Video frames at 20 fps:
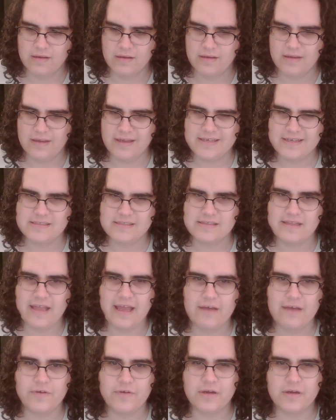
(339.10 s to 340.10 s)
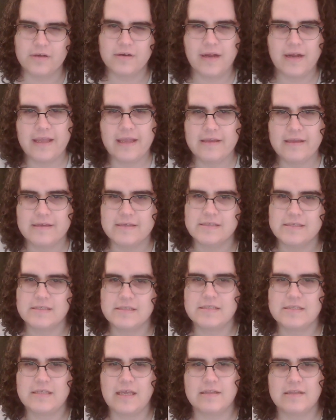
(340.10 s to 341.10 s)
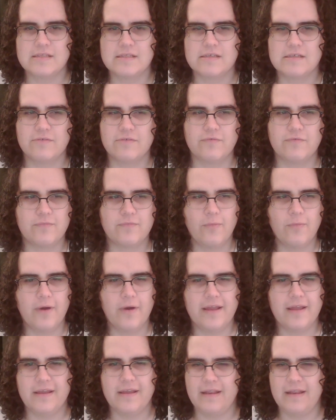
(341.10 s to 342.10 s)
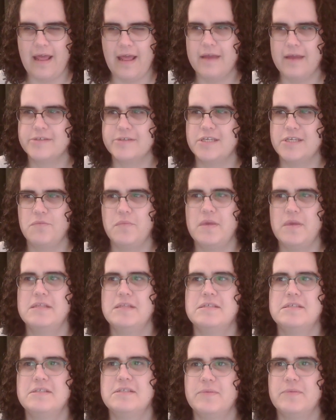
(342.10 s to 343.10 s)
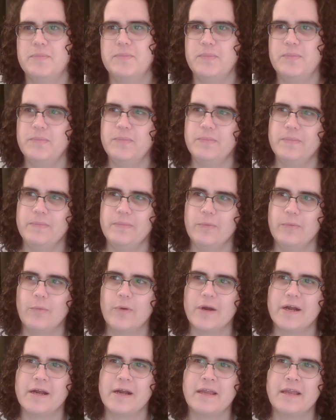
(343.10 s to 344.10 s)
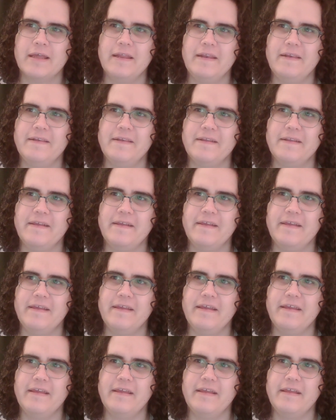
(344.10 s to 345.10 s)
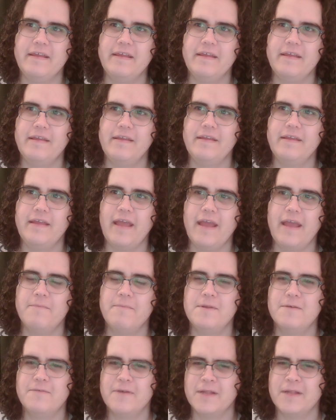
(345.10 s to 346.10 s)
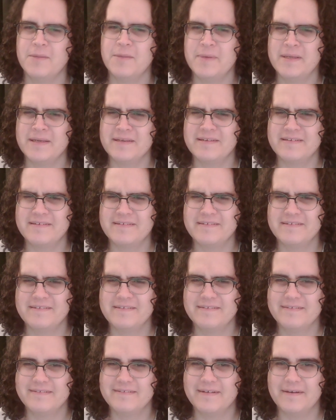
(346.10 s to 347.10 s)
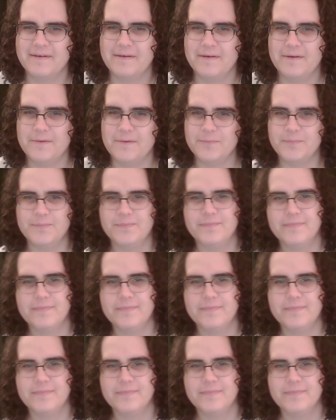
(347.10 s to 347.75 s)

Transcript: doesn't have a great sense of what it actually means to work in game development, I